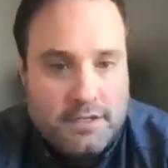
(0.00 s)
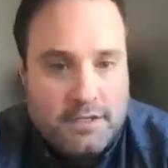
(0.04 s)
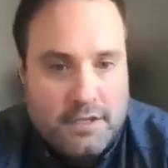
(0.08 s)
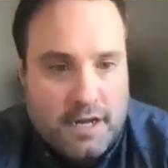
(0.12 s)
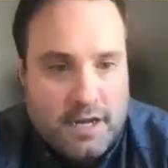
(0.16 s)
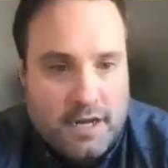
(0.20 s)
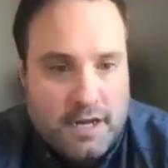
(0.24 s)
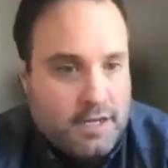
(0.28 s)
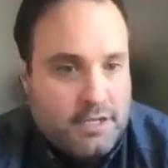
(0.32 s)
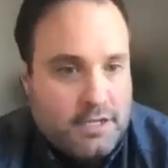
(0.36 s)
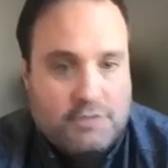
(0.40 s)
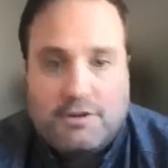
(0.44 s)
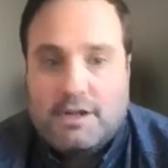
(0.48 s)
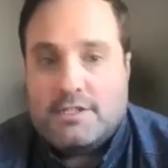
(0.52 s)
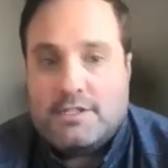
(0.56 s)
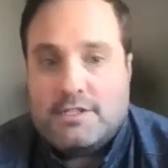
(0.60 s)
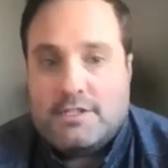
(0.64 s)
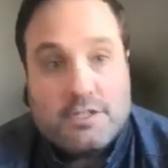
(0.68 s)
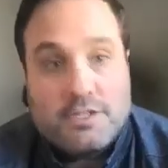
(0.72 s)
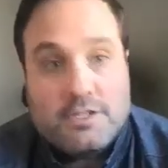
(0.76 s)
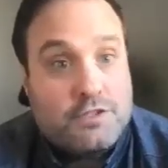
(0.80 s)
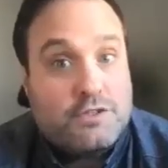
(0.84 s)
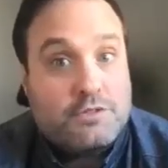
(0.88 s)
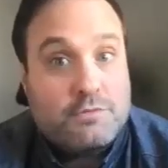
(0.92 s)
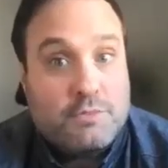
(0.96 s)

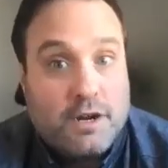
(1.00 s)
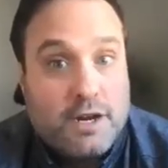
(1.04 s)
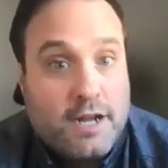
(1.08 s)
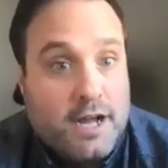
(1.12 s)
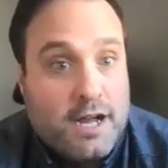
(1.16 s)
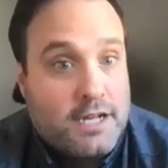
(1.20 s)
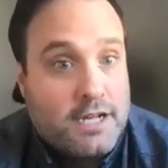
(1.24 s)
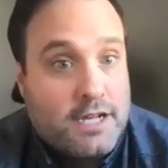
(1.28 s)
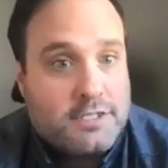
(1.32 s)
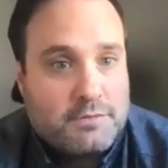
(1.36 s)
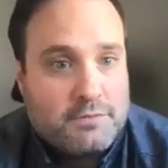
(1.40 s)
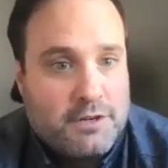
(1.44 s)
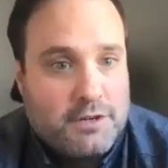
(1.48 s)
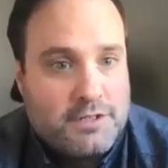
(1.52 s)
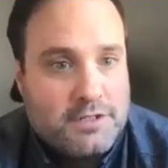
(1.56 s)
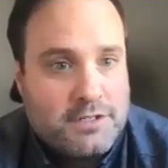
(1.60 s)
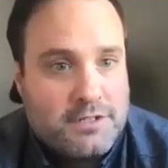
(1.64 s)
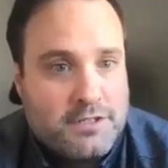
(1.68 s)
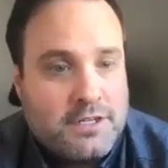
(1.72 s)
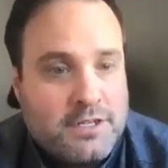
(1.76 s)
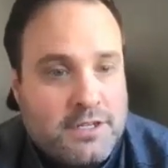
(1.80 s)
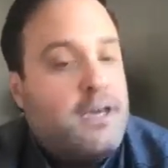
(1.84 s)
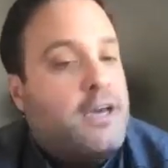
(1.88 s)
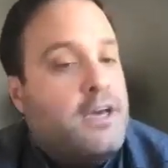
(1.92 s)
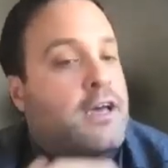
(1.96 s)
direct-to-consumer
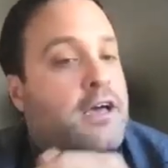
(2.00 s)
customers.